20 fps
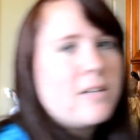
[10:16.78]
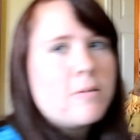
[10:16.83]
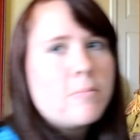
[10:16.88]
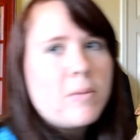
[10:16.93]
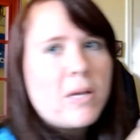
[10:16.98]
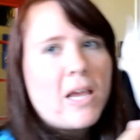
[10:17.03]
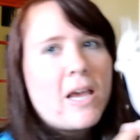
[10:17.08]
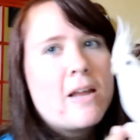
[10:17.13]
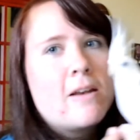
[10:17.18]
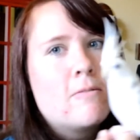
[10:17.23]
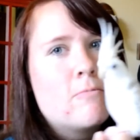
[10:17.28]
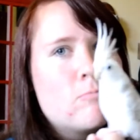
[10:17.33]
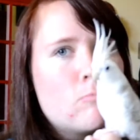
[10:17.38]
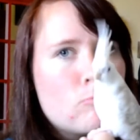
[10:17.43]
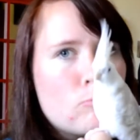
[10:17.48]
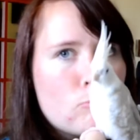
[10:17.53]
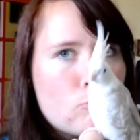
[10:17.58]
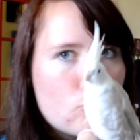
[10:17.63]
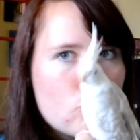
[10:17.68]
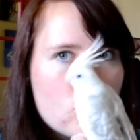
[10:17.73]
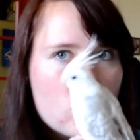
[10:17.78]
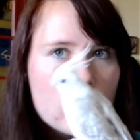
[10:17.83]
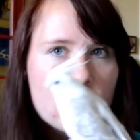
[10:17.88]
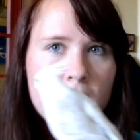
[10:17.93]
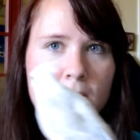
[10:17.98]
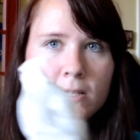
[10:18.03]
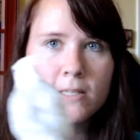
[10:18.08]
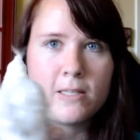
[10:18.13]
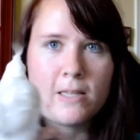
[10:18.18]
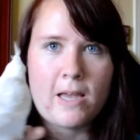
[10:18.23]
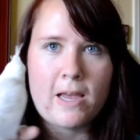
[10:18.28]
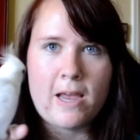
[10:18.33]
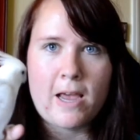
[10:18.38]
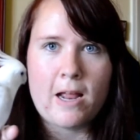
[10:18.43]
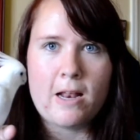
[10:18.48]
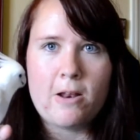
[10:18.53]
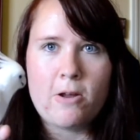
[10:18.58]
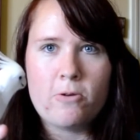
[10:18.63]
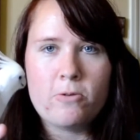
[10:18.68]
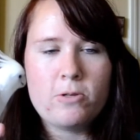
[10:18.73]
him again. Say
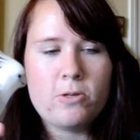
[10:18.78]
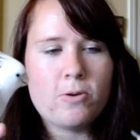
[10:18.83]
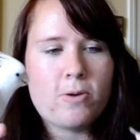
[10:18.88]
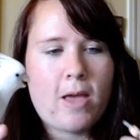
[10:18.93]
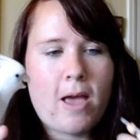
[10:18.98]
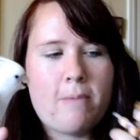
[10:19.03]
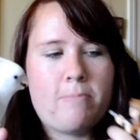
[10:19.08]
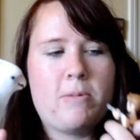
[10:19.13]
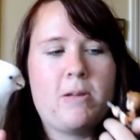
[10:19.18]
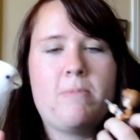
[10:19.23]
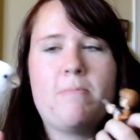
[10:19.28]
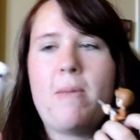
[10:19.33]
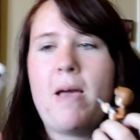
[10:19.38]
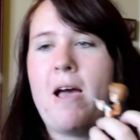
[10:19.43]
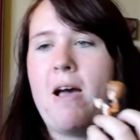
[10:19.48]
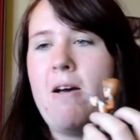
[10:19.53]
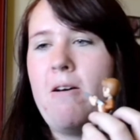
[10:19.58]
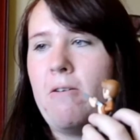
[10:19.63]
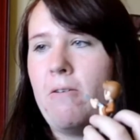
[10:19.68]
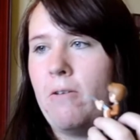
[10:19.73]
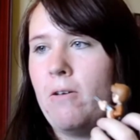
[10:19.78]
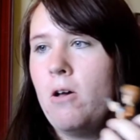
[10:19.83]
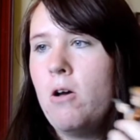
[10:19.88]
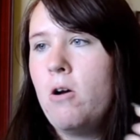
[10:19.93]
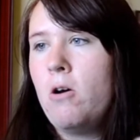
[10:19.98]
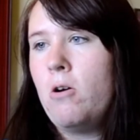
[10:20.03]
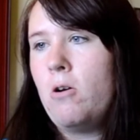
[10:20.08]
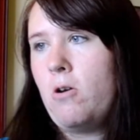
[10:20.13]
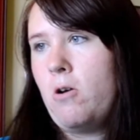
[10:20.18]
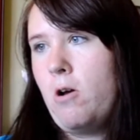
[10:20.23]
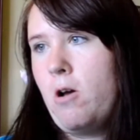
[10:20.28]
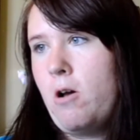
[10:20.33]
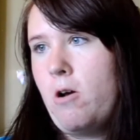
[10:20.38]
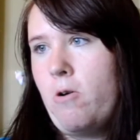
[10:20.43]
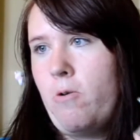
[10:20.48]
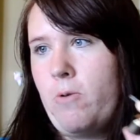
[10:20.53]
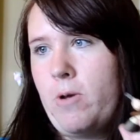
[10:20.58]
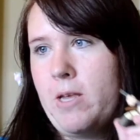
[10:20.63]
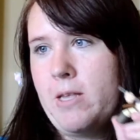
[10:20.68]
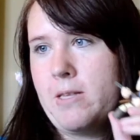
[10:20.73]
hello to Captain Mal.
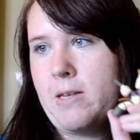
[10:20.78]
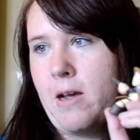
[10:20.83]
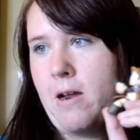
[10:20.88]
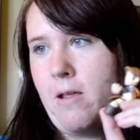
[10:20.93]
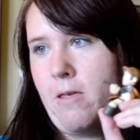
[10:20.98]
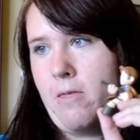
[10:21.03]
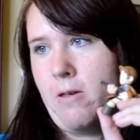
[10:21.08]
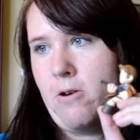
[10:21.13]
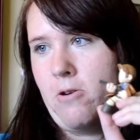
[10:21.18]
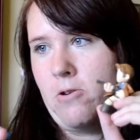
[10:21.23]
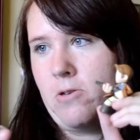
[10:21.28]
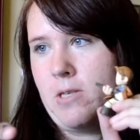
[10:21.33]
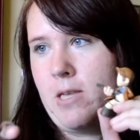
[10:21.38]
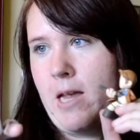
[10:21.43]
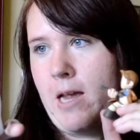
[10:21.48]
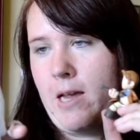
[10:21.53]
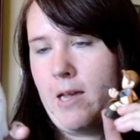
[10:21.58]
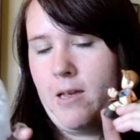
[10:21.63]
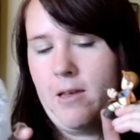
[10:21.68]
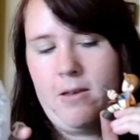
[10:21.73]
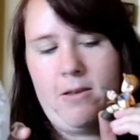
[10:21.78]
Uh-oh, he's got a thunder stick.